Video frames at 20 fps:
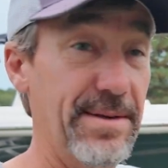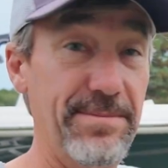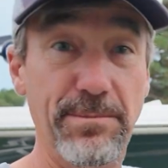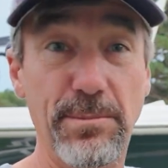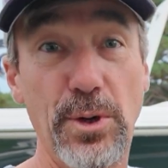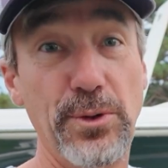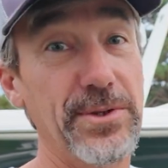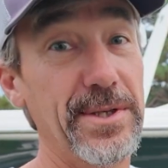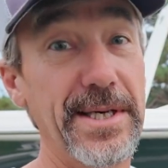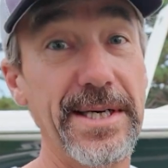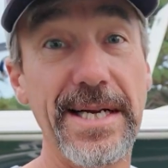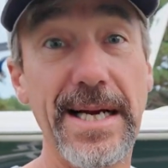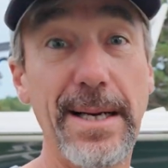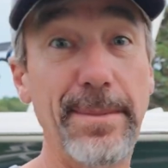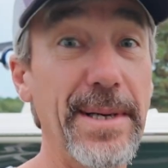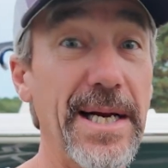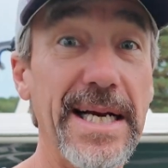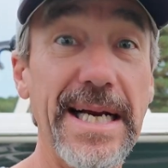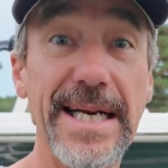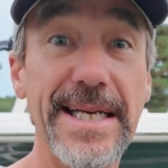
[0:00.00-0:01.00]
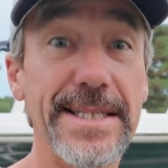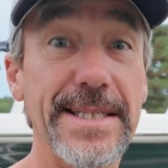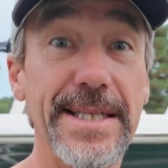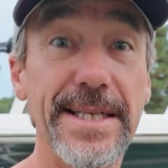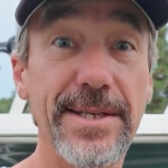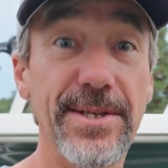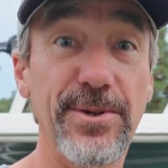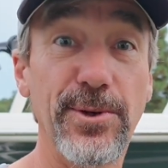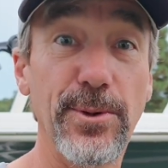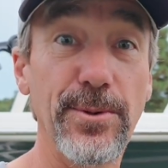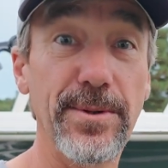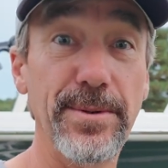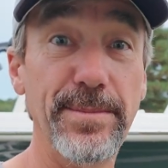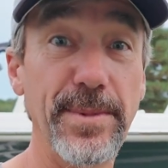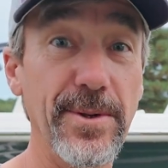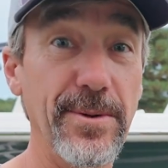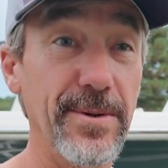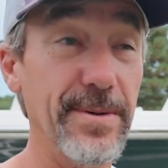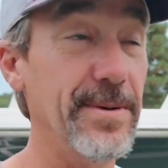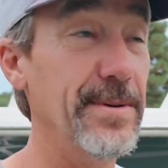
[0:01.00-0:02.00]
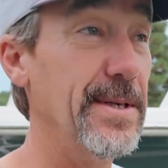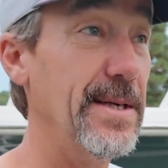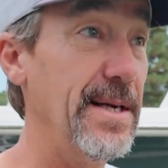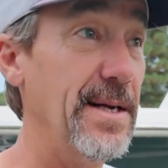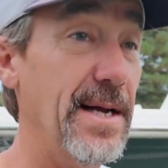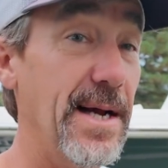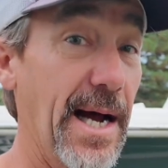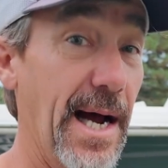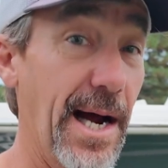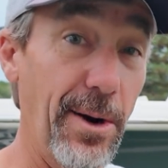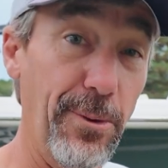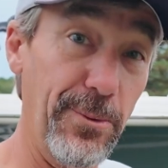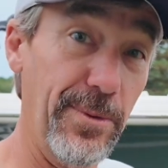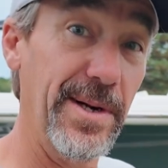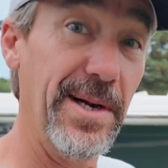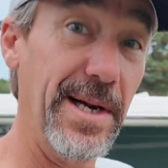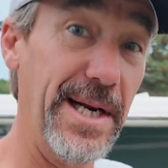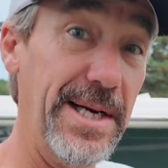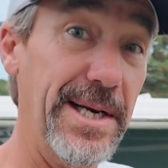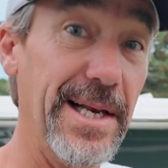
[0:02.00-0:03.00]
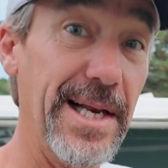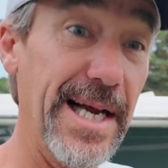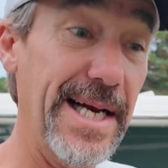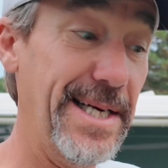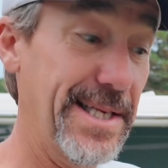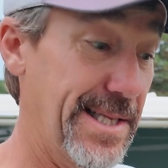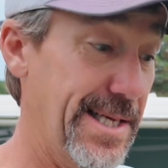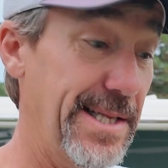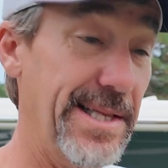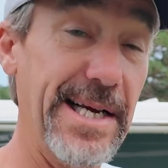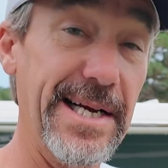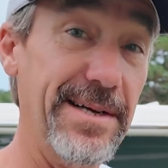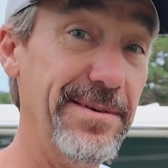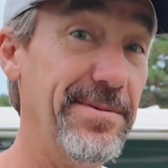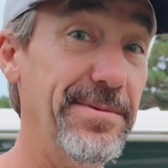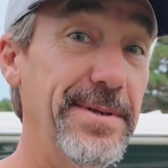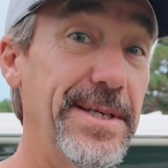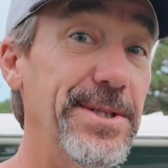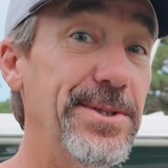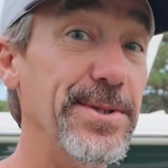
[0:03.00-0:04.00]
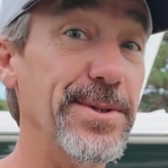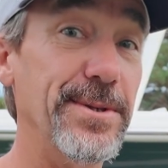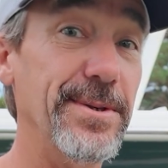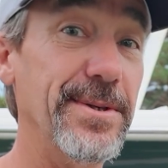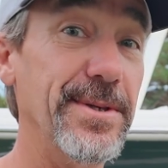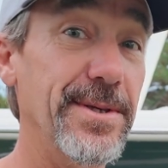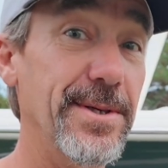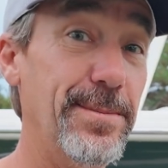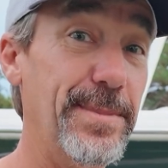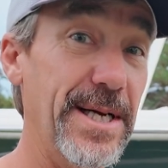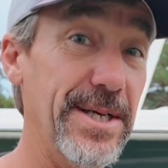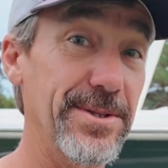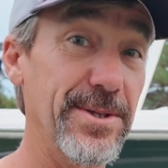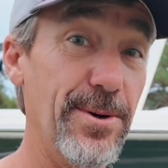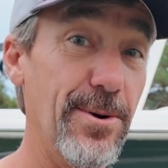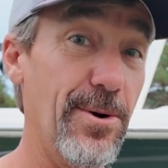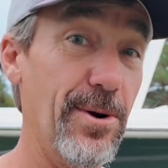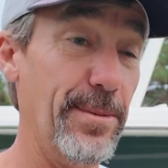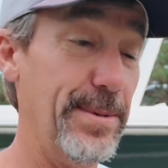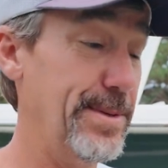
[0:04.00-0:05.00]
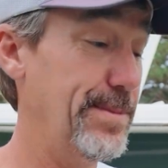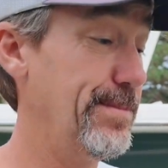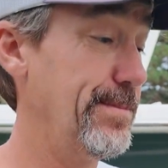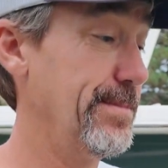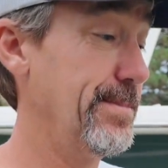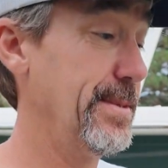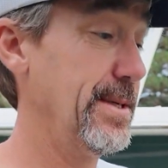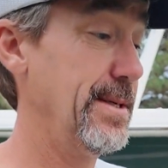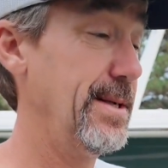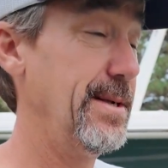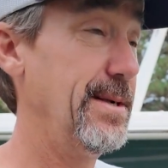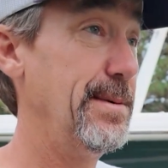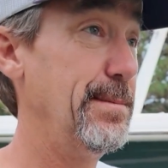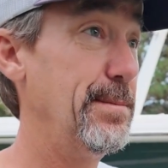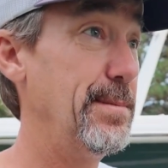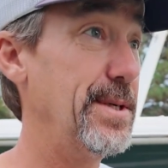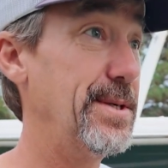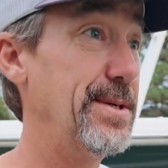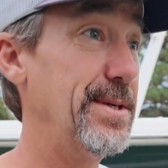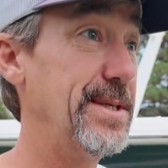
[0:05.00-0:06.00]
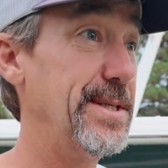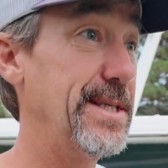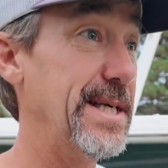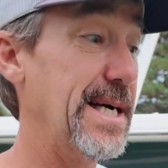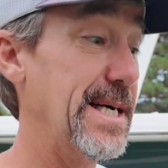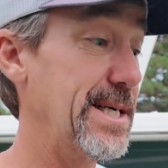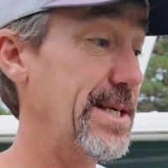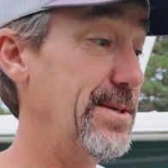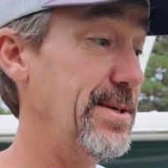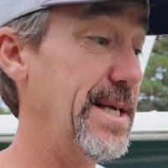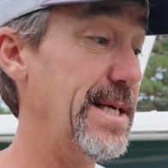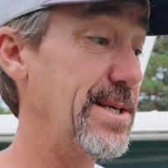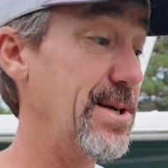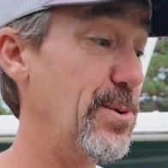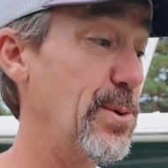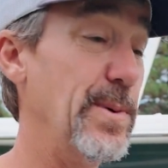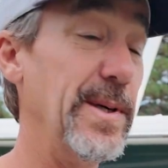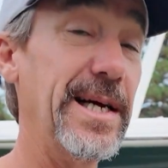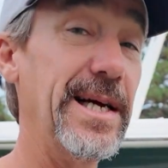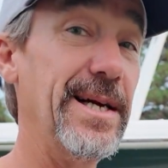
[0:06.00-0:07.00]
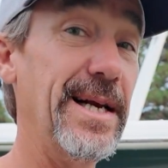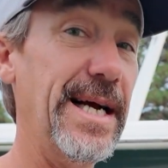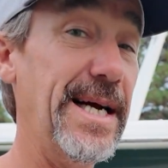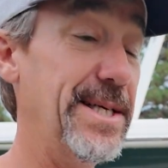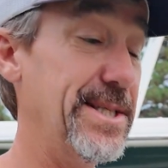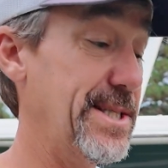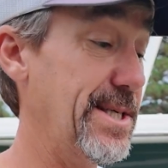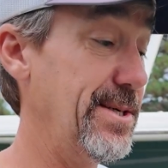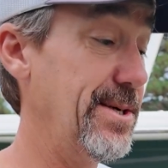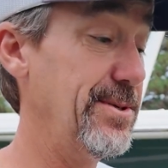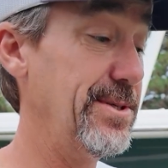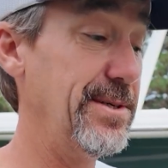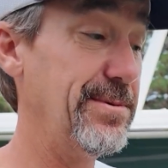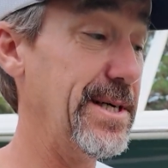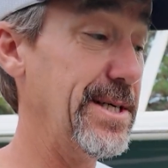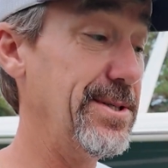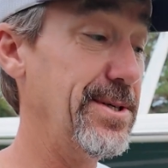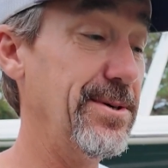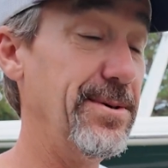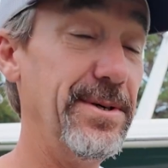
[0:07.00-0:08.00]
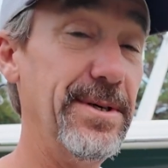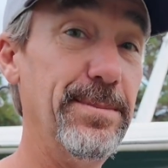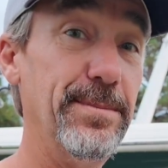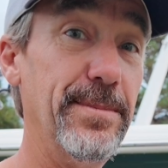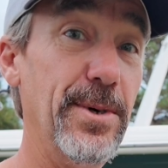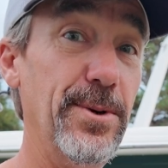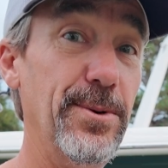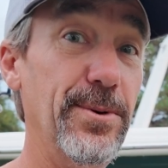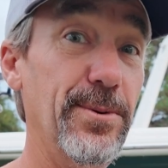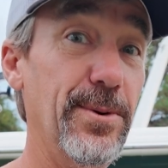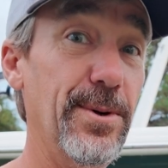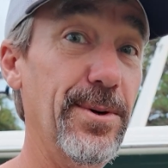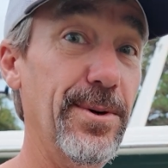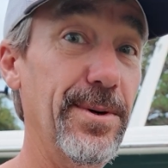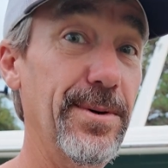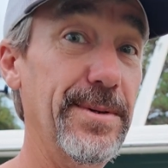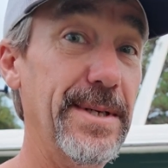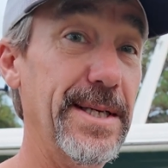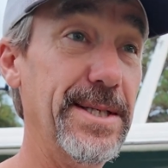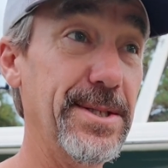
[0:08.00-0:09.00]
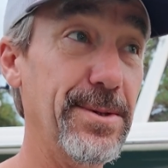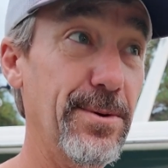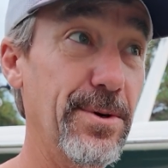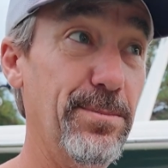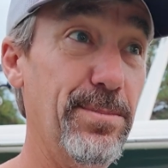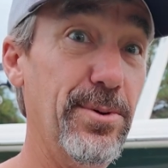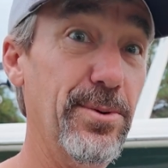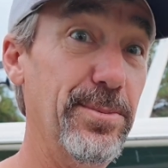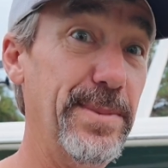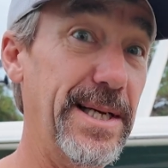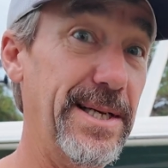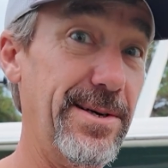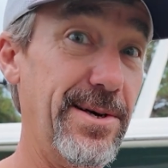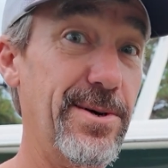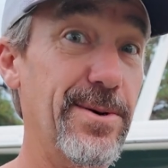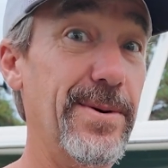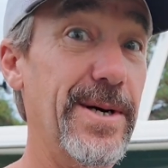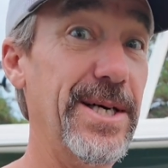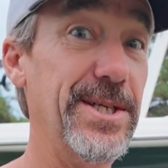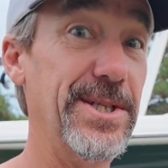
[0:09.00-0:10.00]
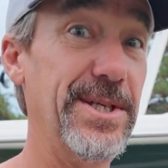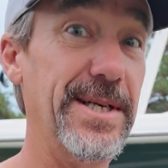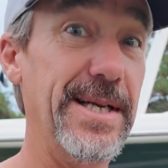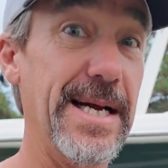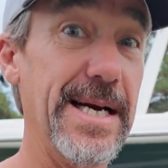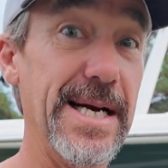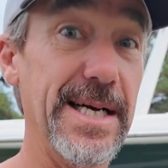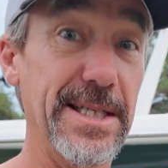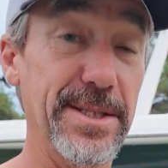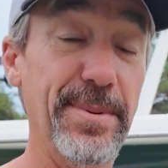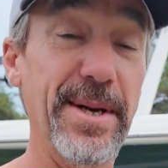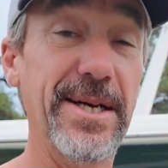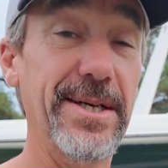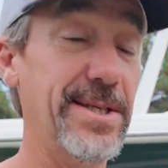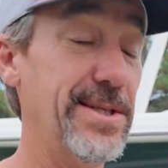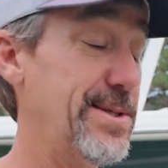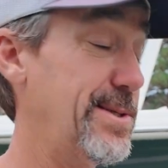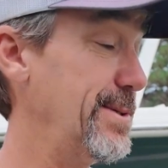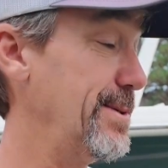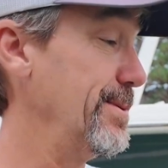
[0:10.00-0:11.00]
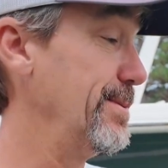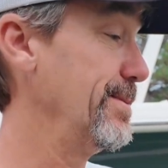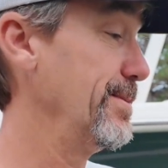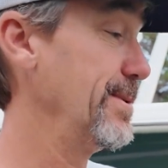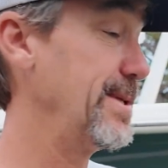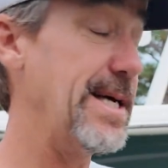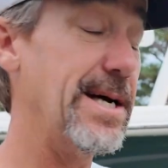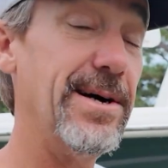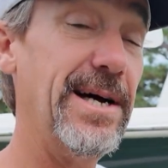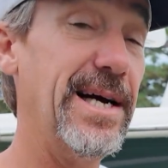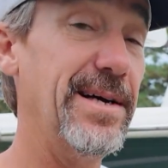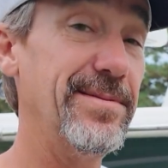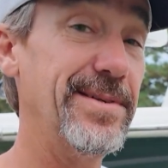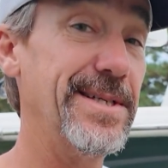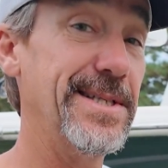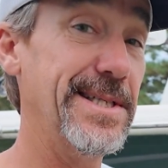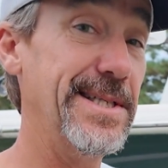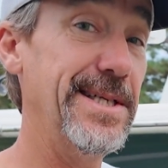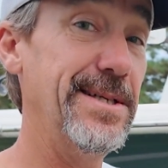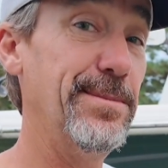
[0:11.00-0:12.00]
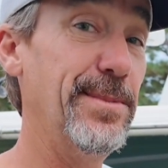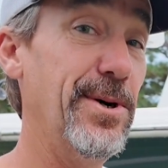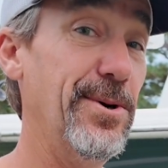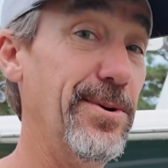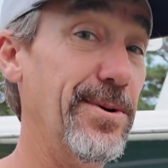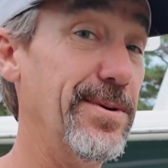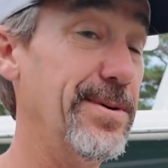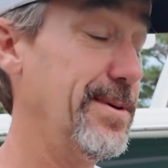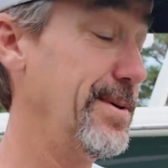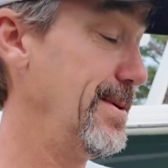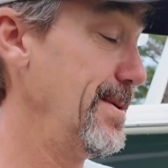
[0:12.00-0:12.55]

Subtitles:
Most of the time I can't see the trolling motor. I really liked that feature about the Garmin, because I can take a quick glance and know that if I turn the motor on, it's going to pull me in the direction that I expect it to without having to see the motor.